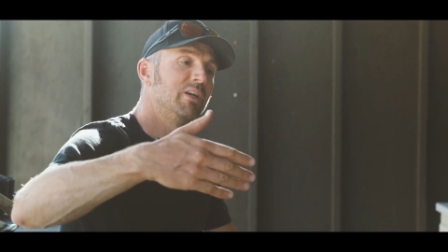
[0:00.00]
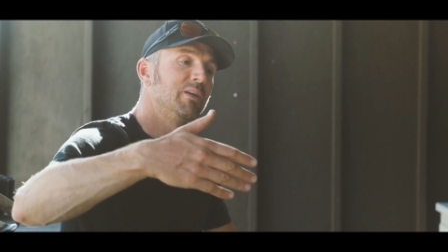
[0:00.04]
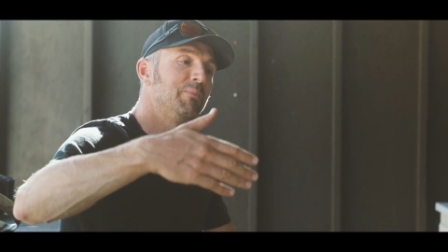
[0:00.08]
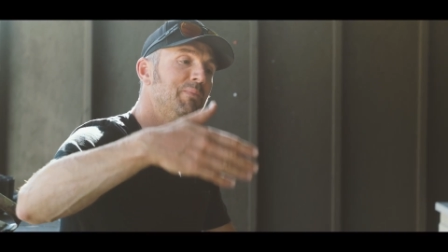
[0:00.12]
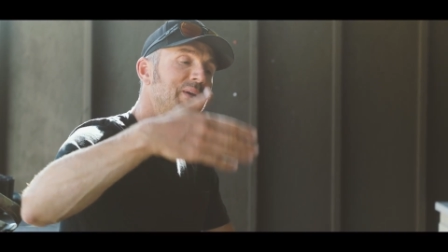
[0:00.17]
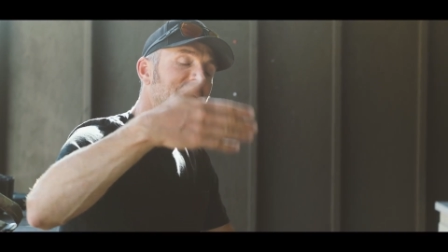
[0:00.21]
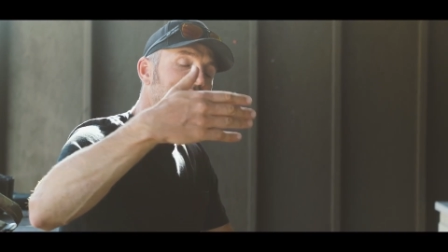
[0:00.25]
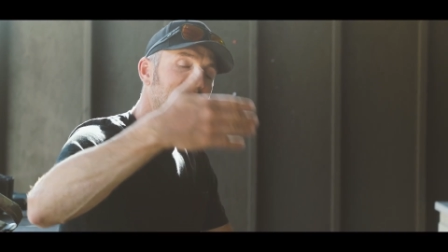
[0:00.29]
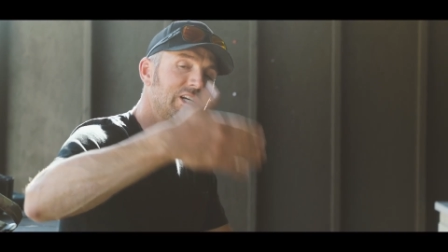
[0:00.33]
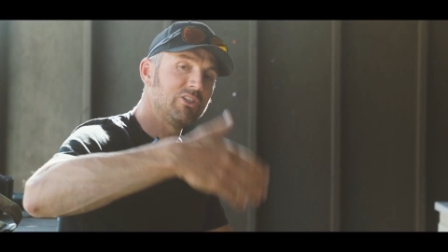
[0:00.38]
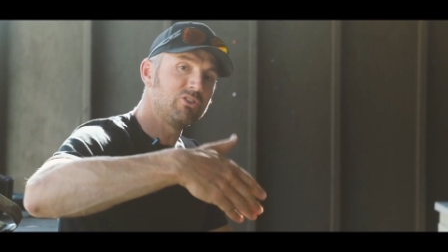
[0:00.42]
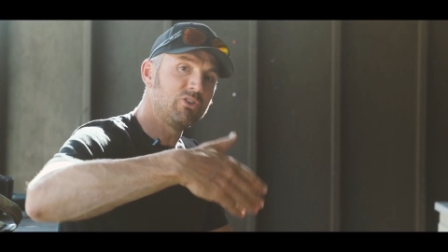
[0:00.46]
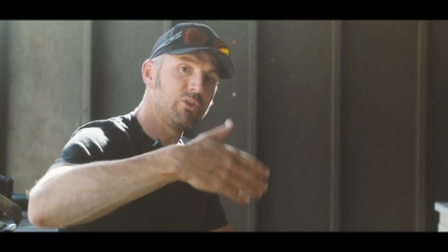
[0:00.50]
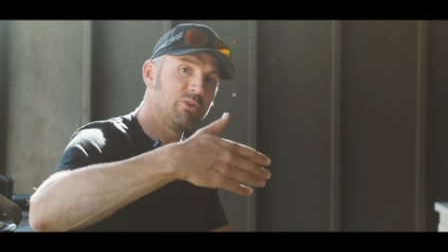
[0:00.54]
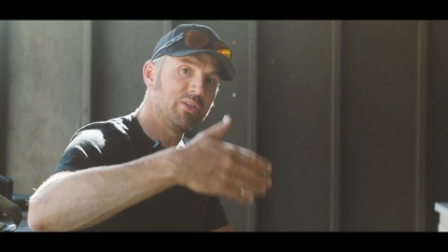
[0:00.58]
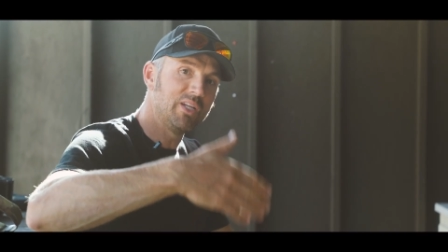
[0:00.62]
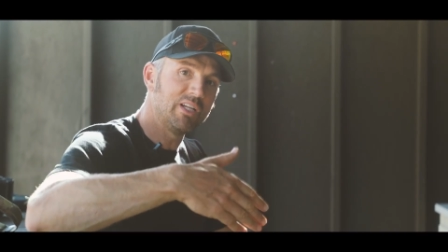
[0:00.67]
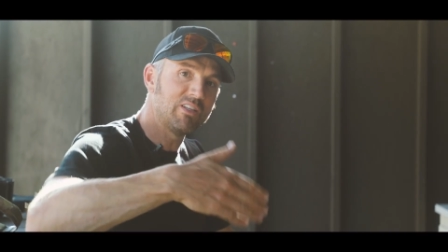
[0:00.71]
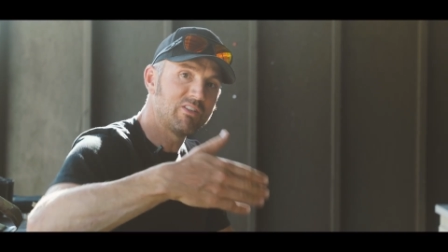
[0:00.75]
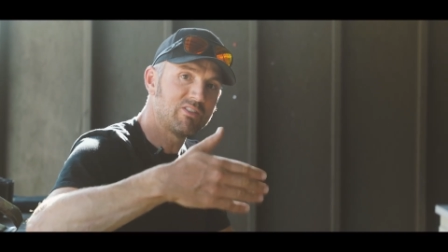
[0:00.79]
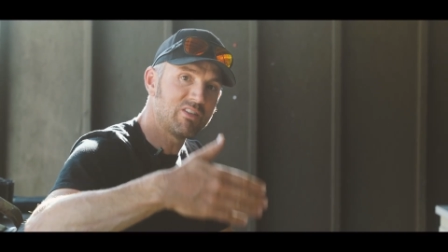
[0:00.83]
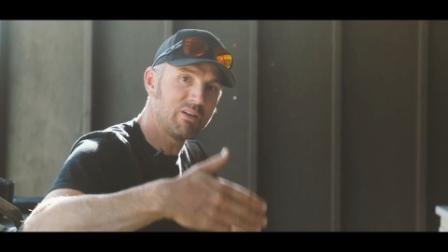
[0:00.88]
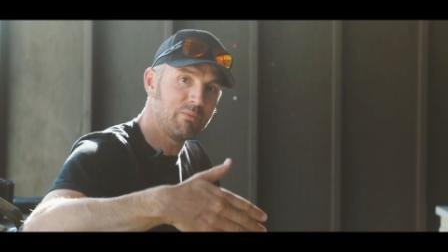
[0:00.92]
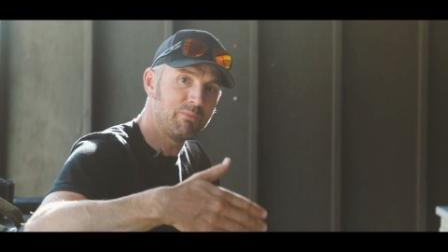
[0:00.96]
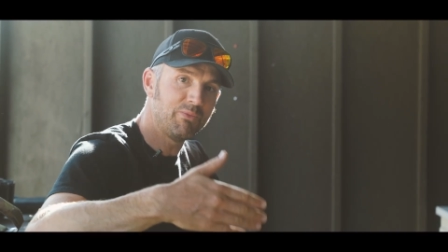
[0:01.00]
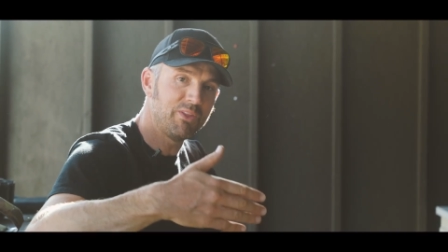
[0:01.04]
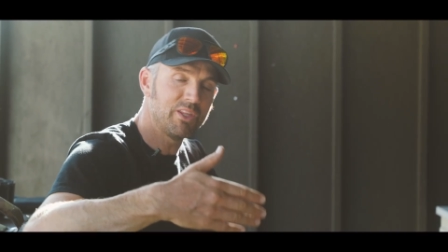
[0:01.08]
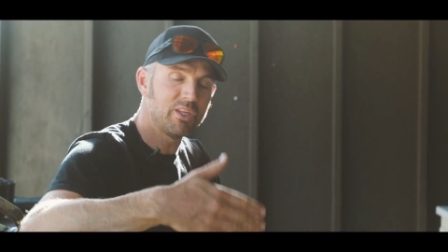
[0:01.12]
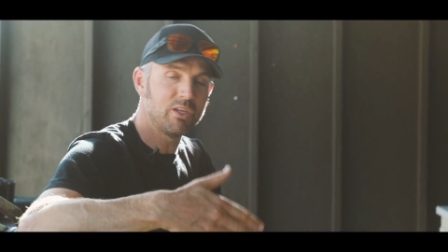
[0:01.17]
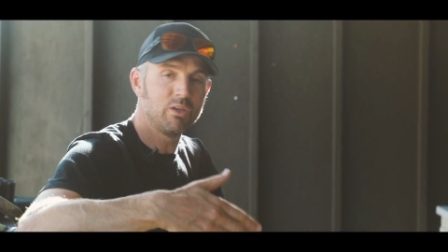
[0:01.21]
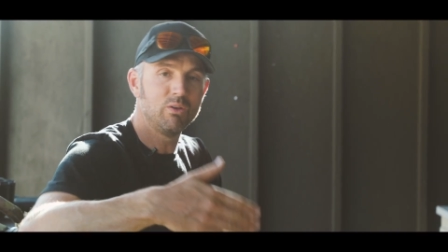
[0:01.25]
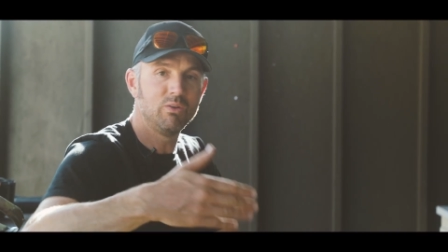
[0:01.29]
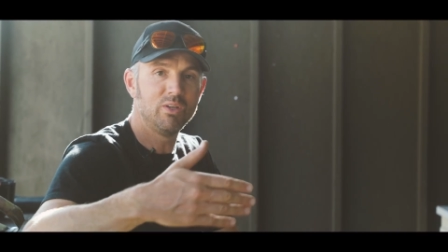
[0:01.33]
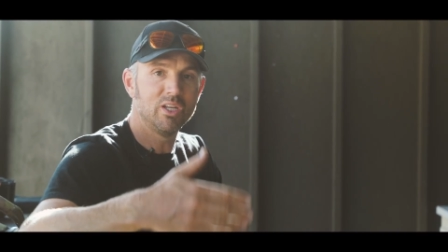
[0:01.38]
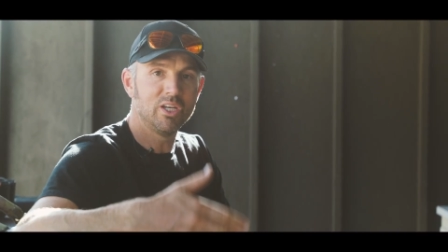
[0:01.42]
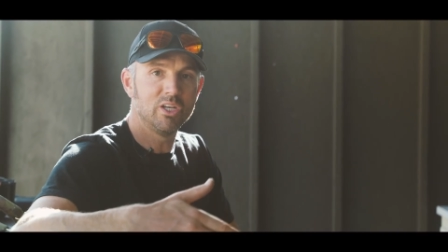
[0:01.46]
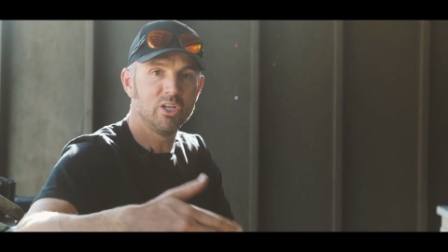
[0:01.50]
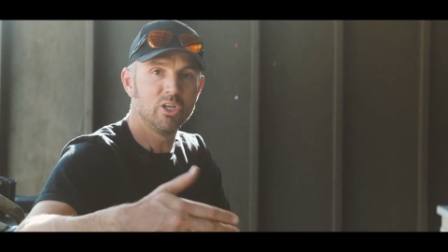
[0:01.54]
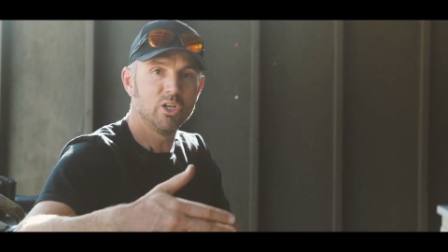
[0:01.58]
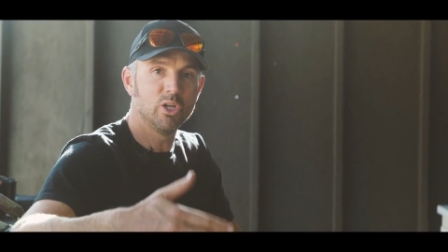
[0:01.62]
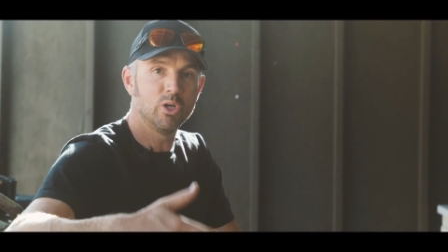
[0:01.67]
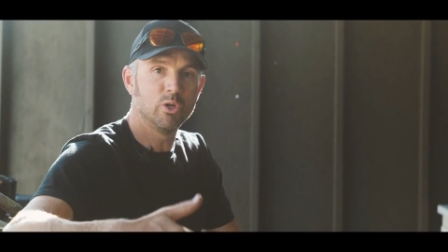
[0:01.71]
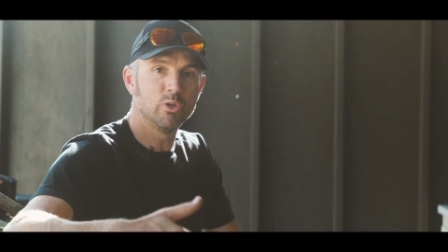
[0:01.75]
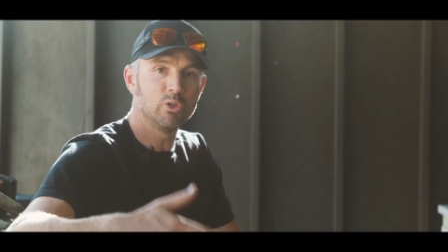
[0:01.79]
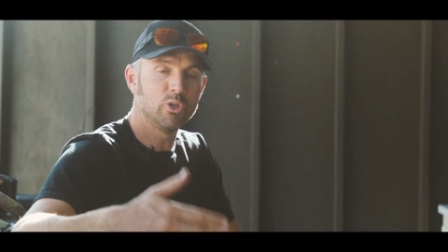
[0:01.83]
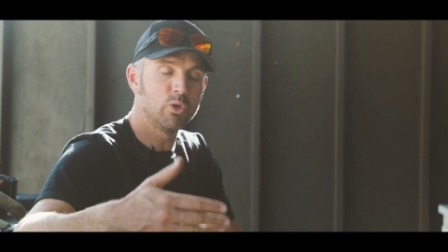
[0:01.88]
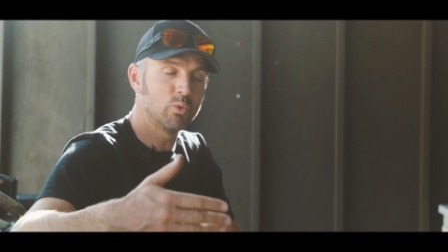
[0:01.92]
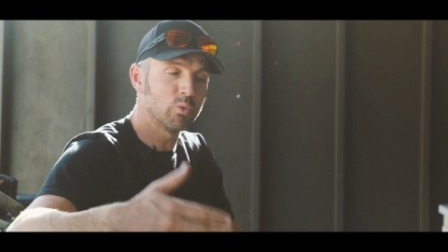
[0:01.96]
because you did something you didn't
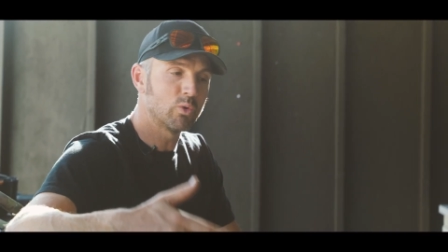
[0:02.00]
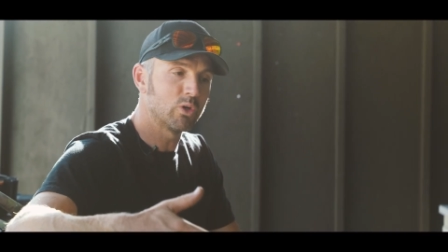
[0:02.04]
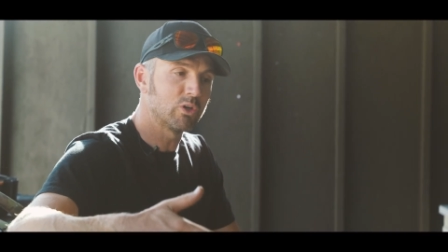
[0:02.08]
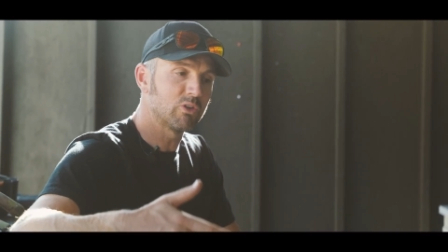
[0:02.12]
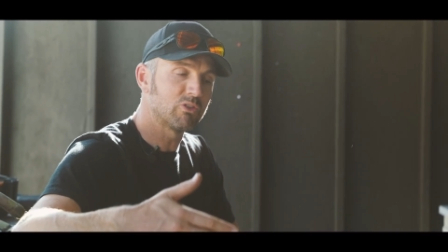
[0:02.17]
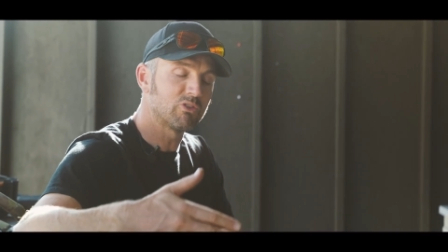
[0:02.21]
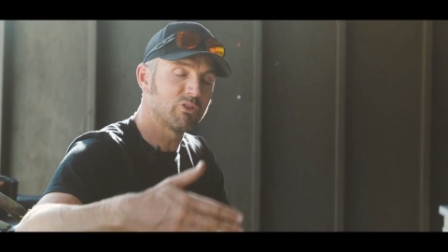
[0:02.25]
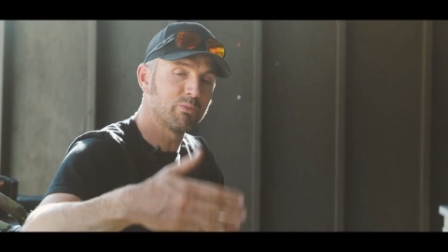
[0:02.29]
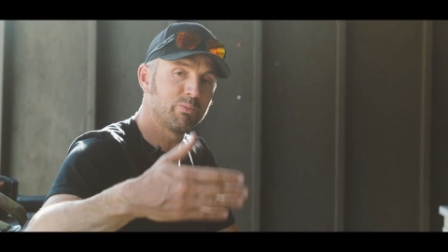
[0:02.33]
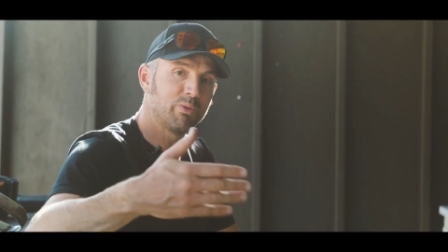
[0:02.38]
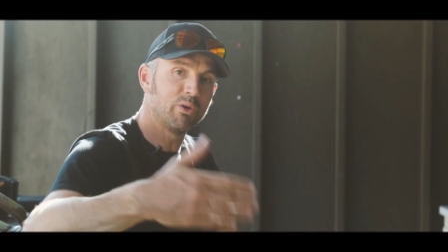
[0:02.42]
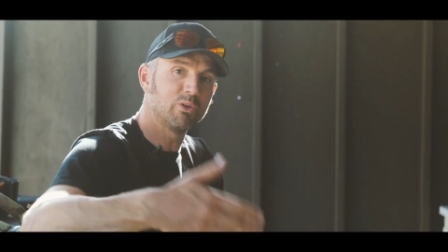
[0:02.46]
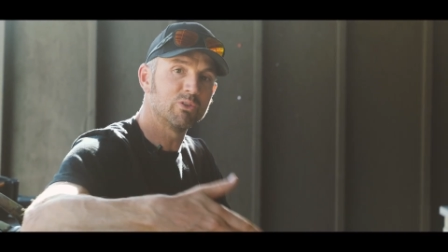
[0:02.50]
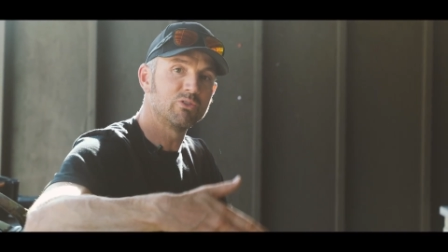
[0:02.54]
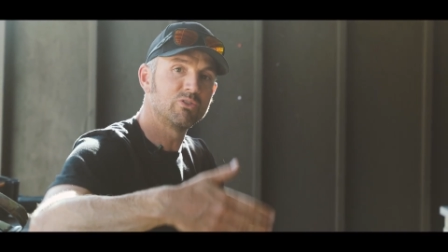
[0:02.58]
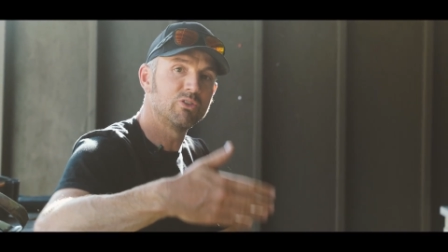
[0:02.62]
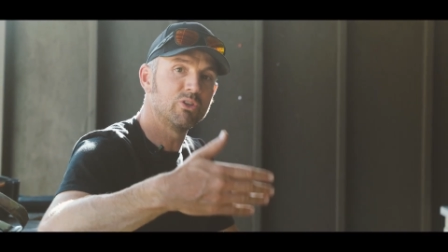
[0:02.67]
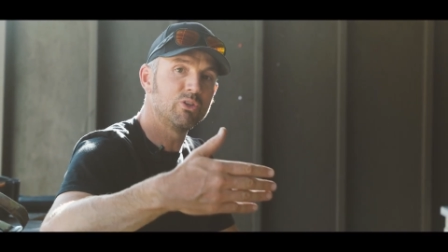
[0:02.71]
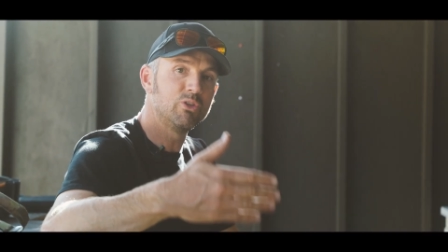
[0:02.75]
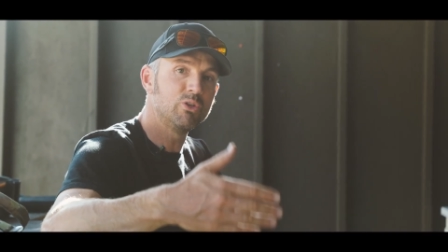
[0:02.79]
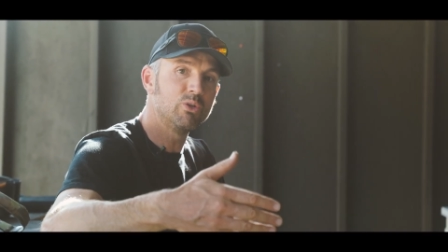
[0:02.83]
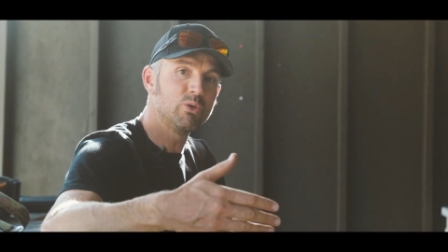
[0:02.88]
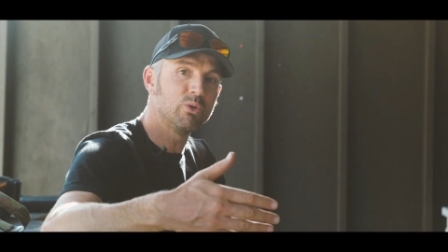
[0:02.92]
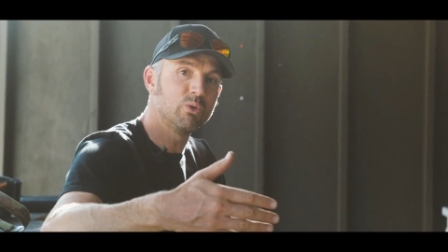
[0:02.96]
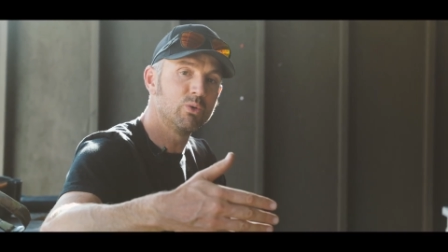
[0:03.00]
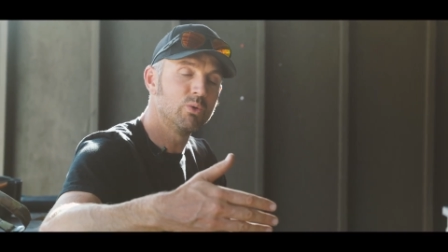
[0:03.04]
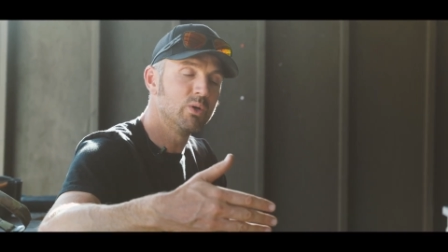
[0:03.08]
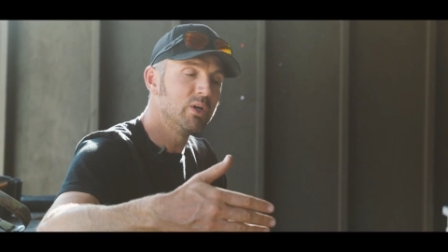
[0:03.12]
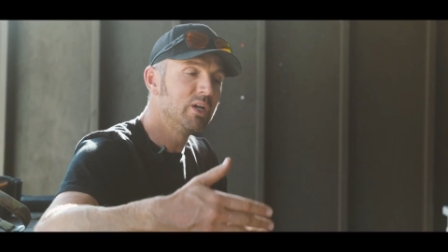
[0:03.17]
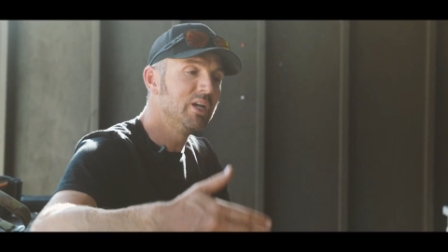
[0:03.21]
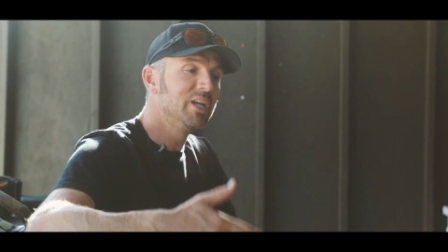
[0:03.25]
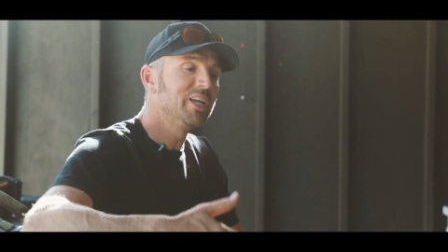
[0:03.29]
know you weren't supposed to do